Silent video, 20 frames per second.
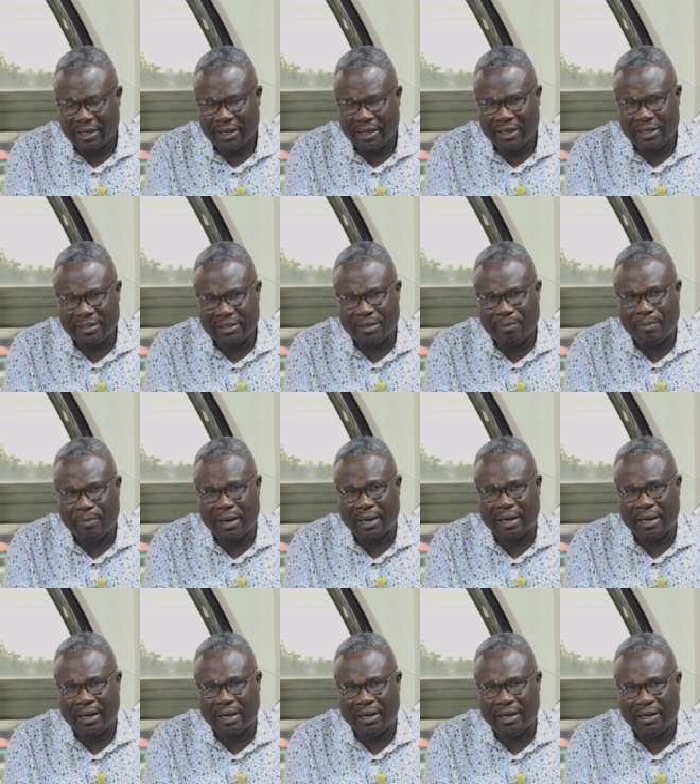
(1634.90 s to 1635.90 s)
he's the
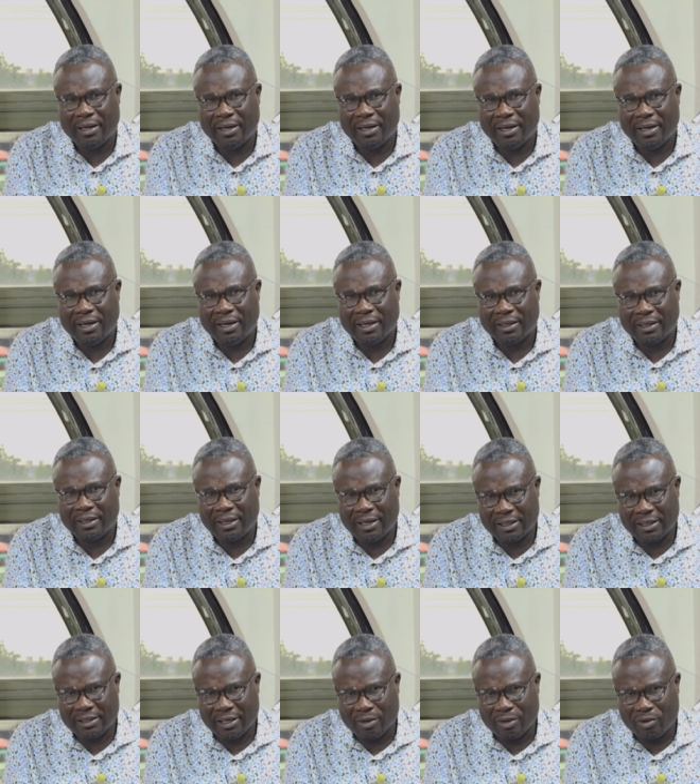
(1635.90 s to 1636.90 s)
manner the
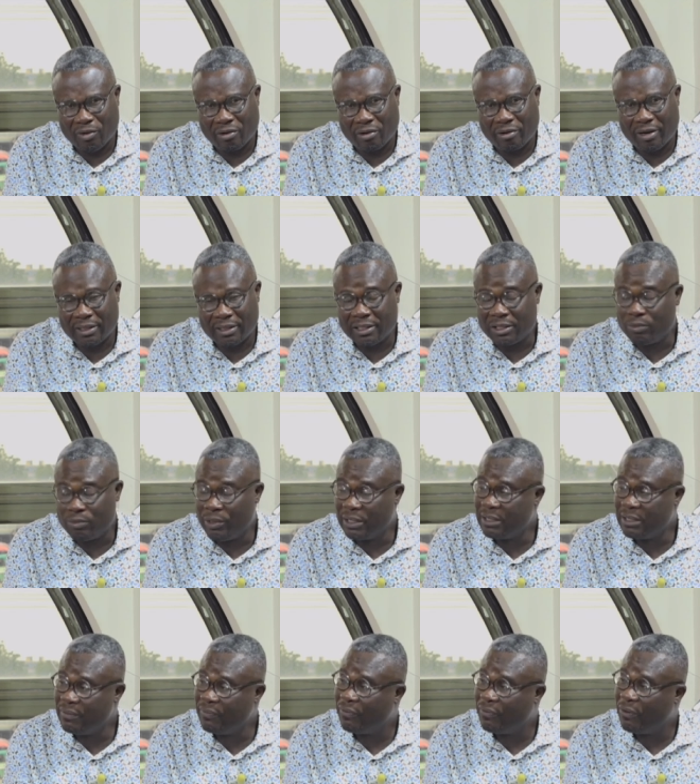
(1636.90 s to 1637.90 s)
National Congress is
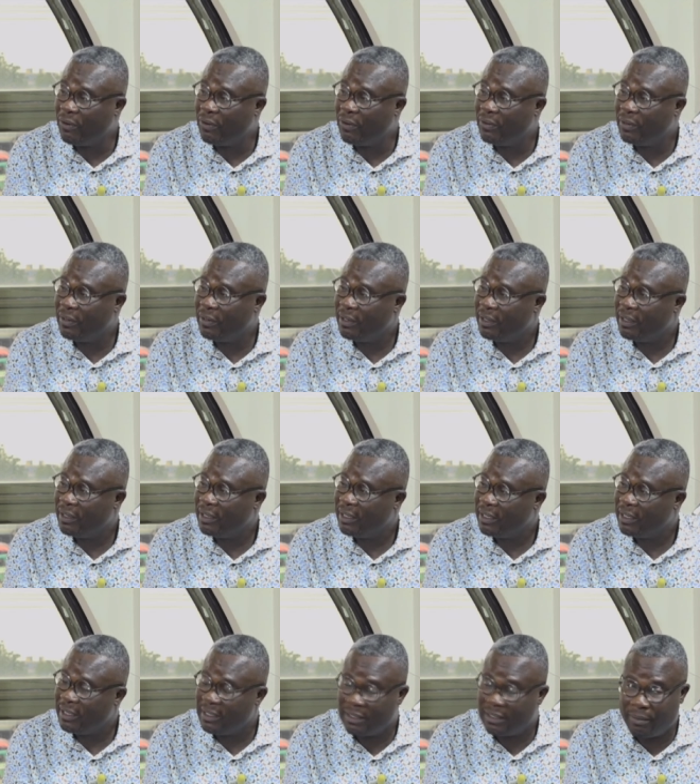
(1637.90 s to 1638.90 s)
waiting for.
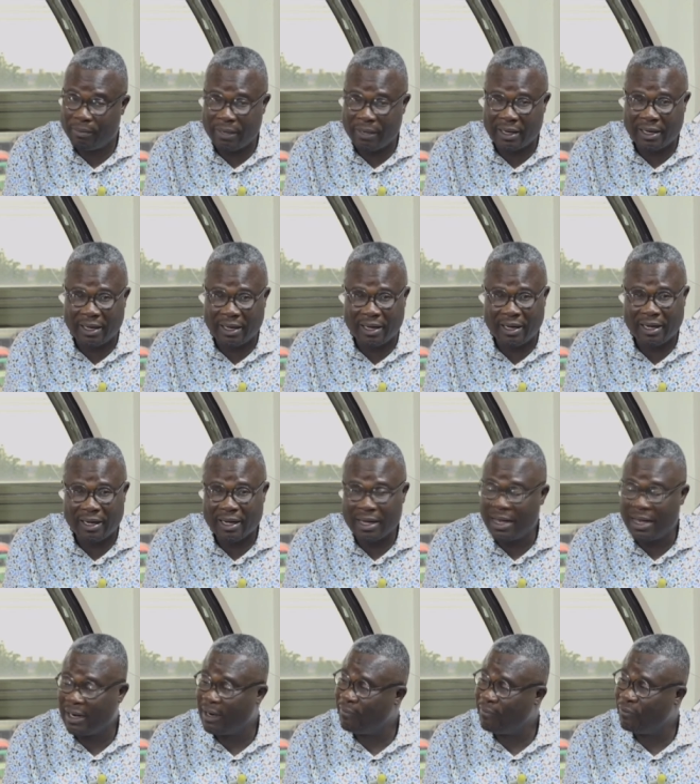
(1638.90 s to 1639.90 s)
Is the manner
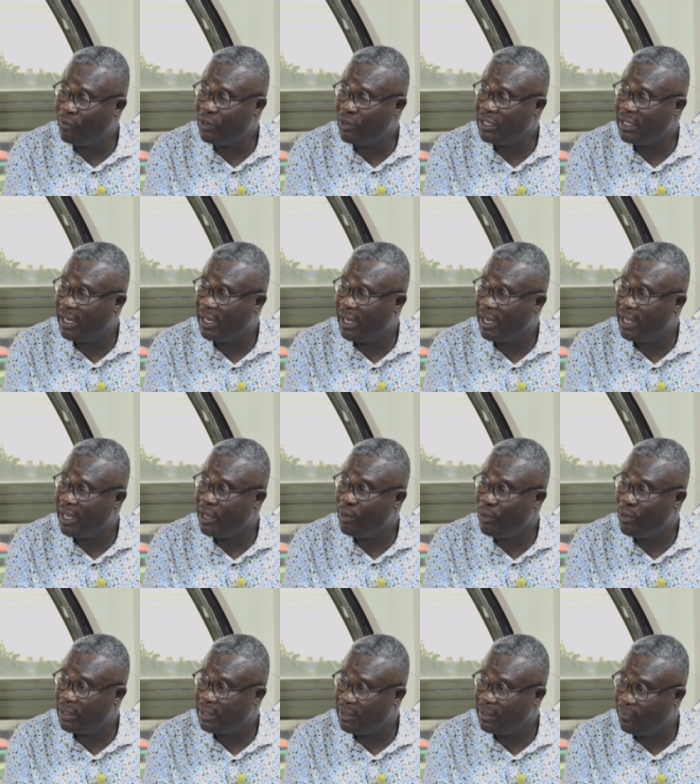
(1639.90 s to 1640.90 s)
Ghana for you now a
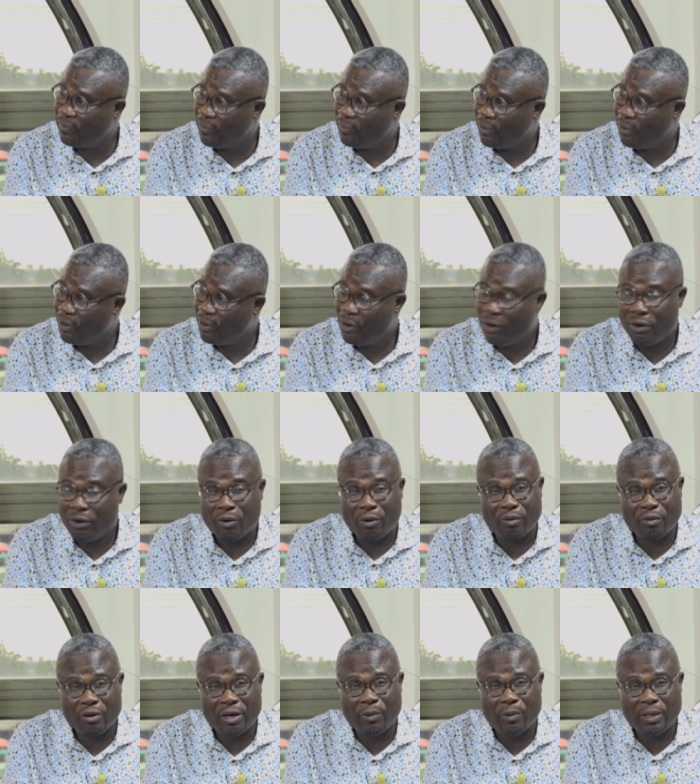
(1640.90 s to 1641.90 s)
waiting for.
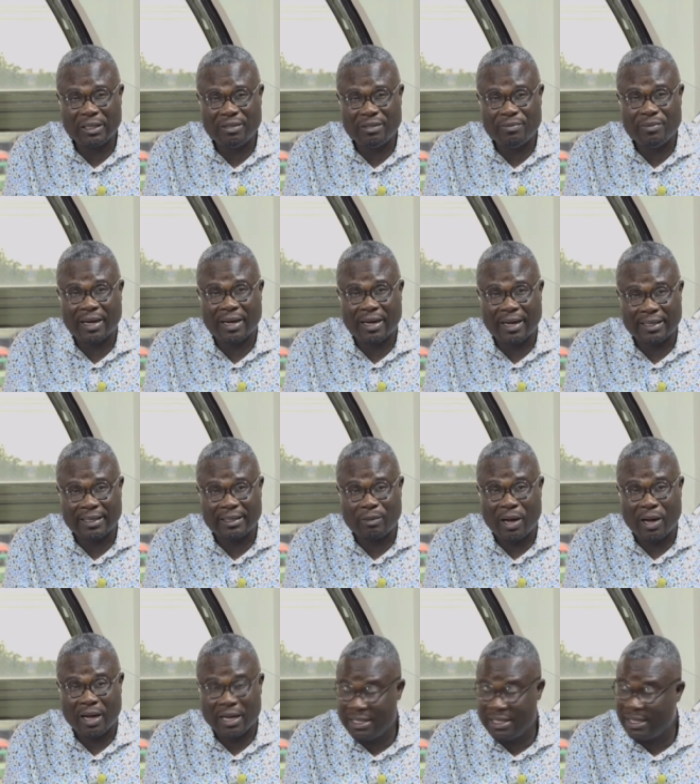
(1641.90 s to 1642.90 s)
Or no what team cat
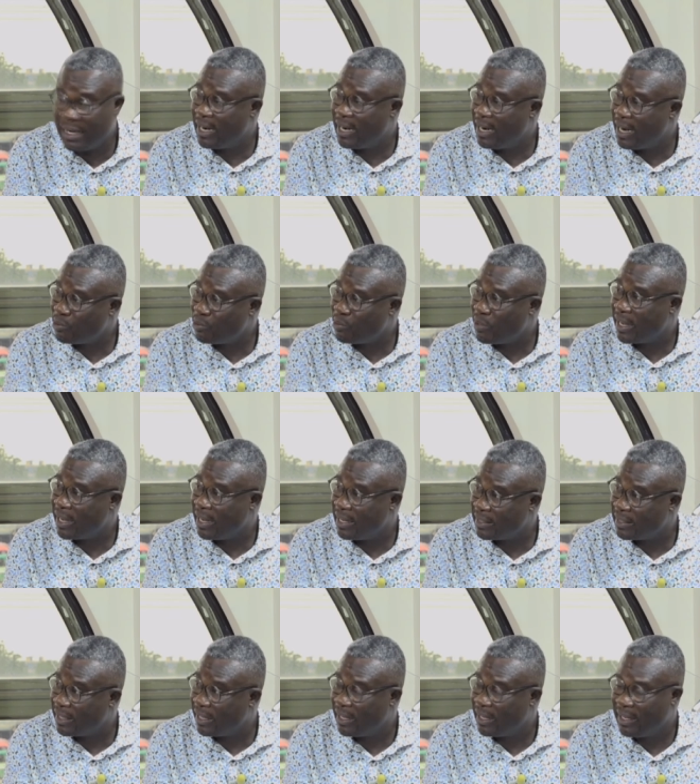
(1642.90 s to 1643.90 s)
pack Jan and Naswa
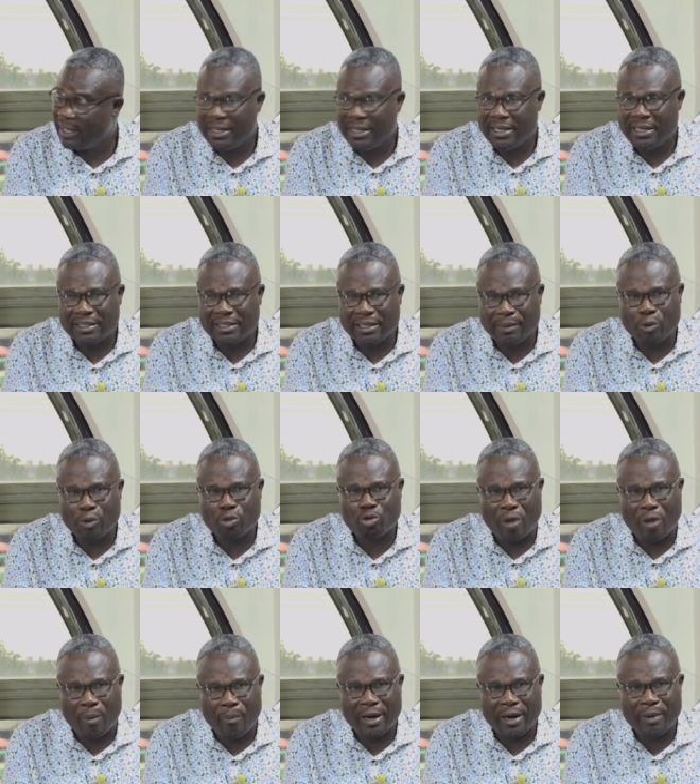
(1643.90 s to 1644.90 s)
Cassette. Say
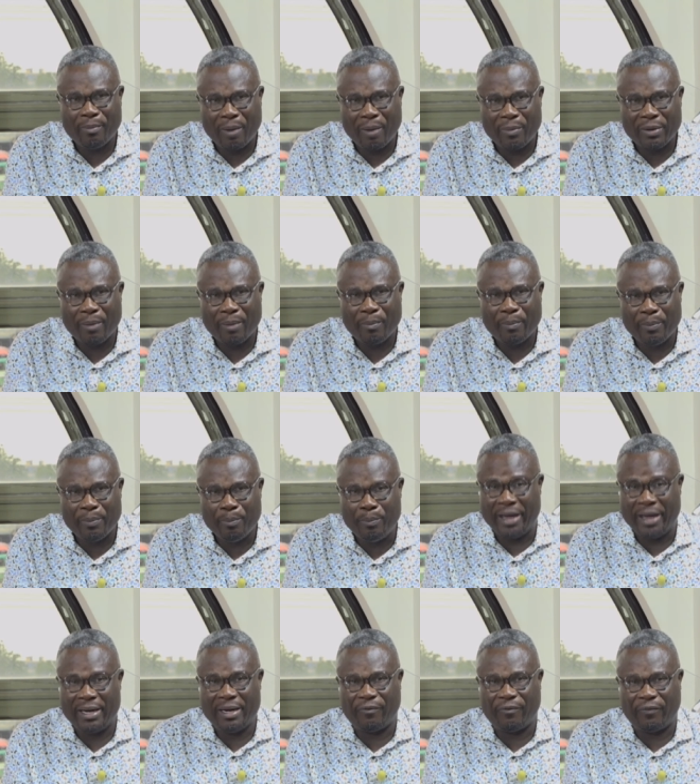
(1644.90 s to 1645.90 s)
motor ban number
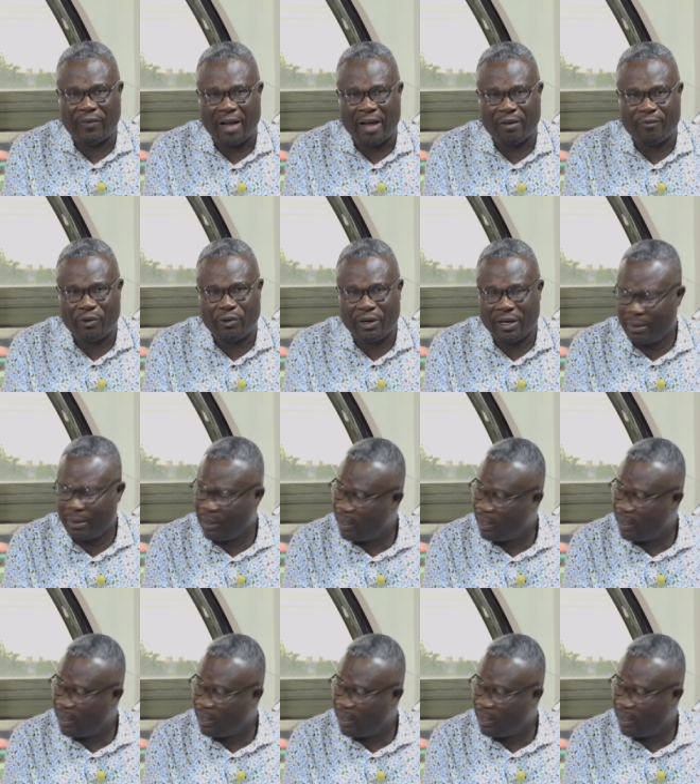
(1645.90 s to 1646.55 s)
bear the flag for the